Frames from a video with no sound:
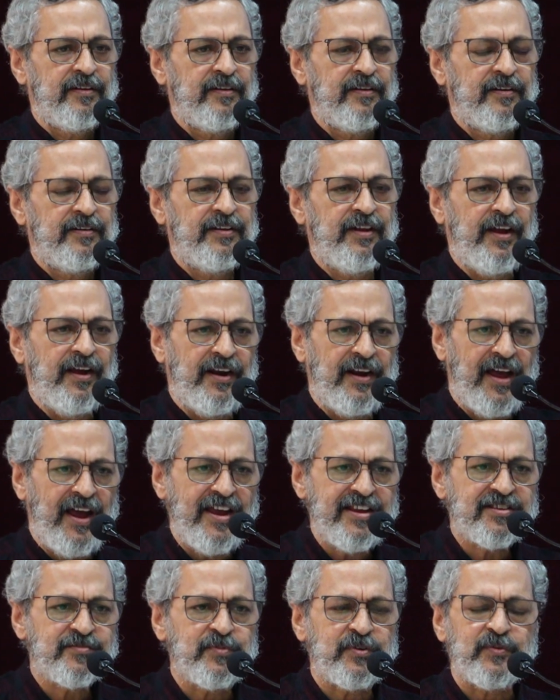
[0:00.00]
The
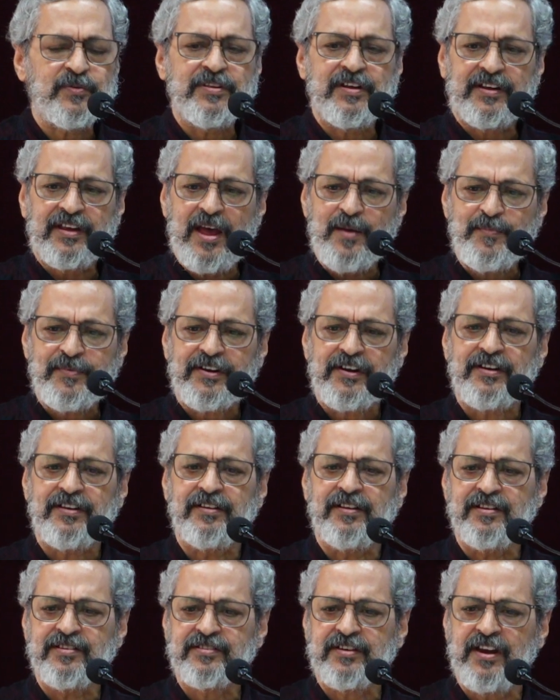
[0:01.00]
alliance between the capital and
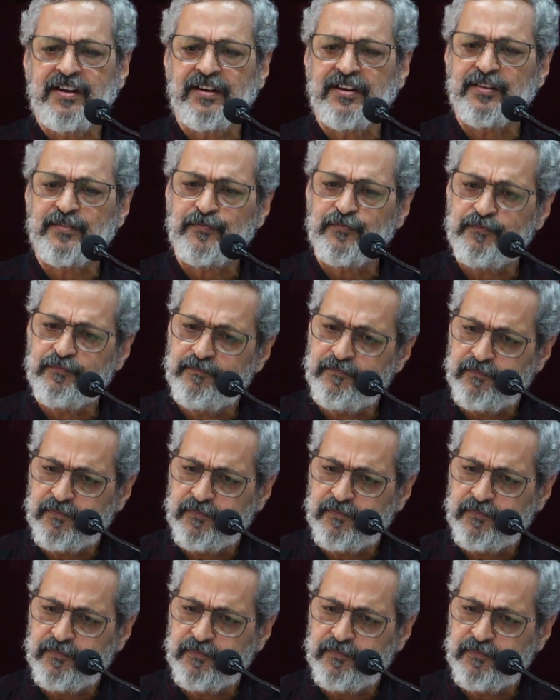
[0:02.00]
the state is